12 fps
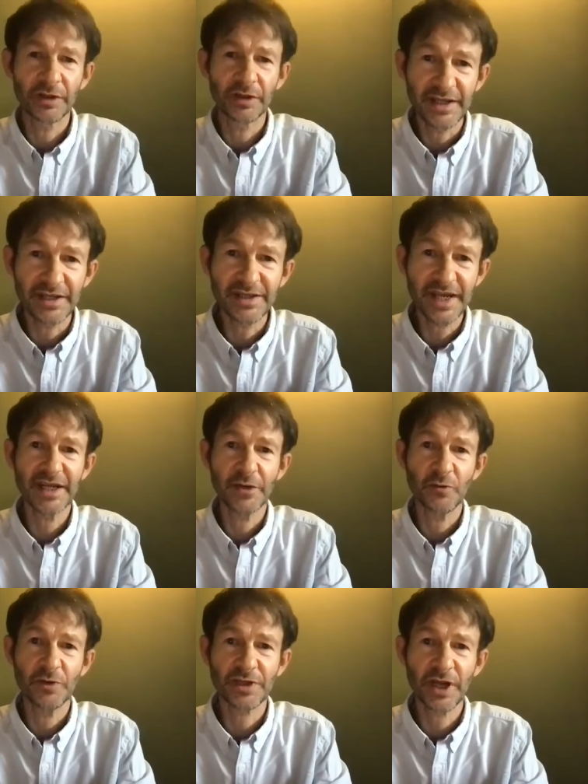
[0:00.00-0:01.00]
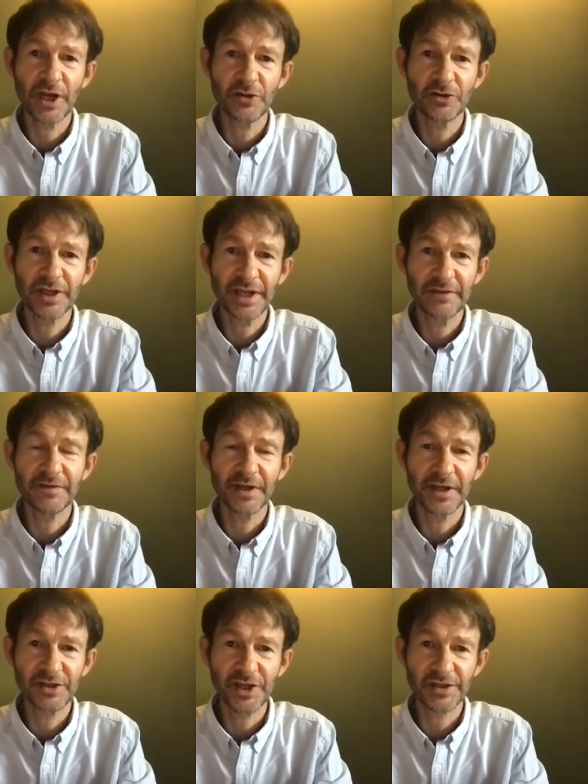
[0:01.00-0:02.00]
It said it was going to give
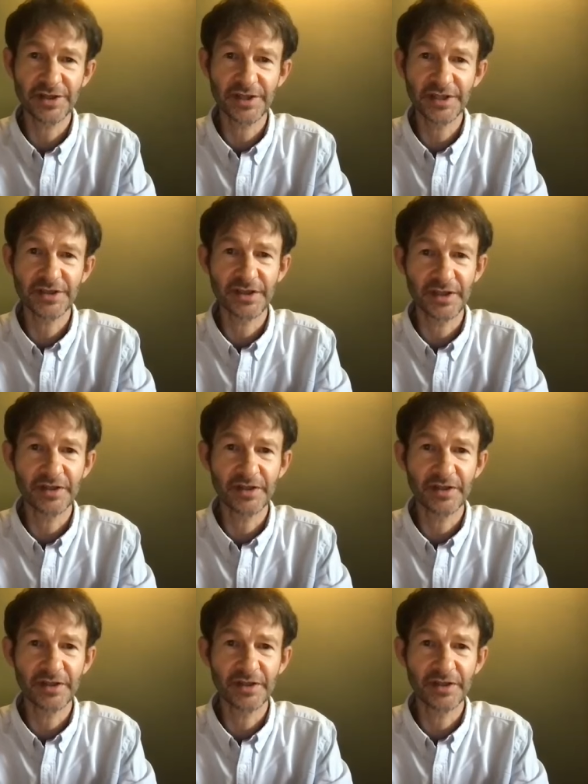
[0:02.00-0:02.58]
justice.